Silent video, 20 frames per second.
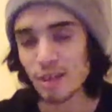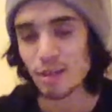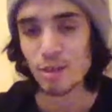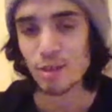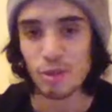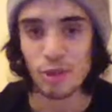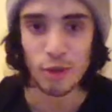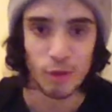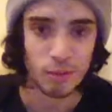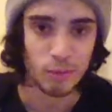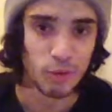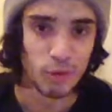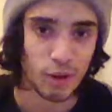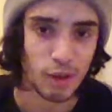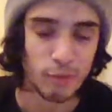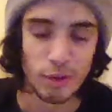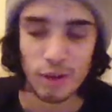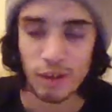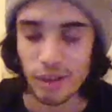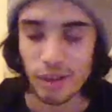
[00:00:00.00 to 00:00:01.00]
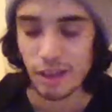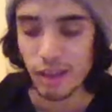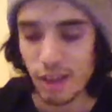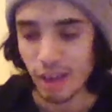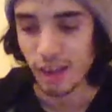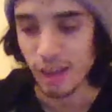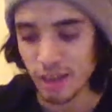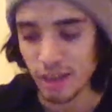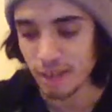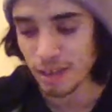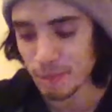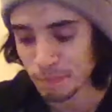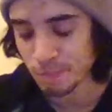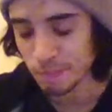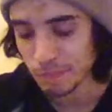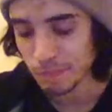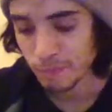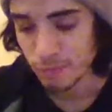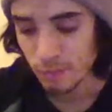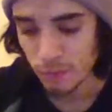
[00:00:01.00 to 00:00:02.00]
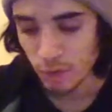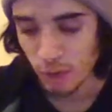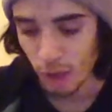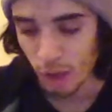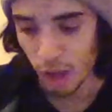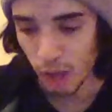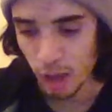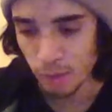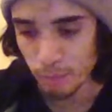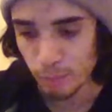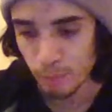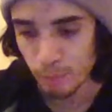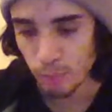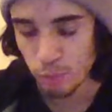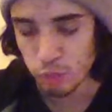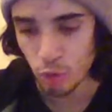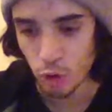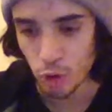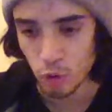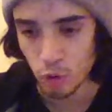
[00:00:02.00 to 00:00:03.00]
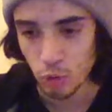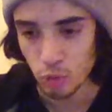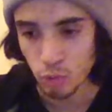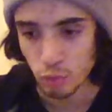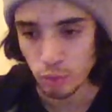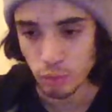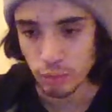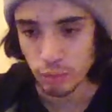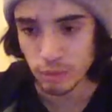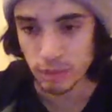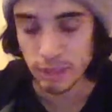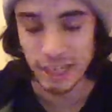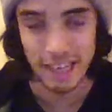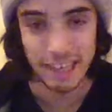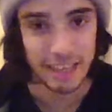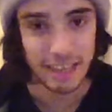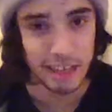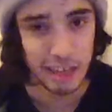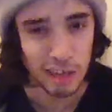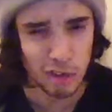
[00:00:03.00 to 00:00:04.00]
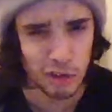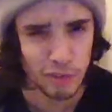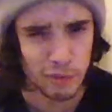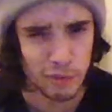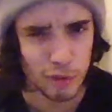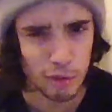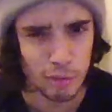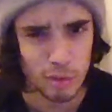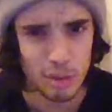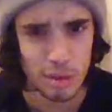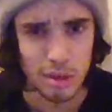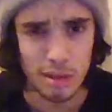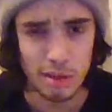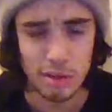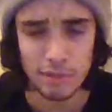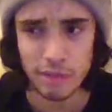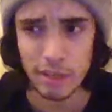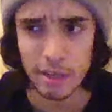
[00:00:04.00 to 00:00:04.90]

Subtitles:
so whatever. I'm pro take care of yourself,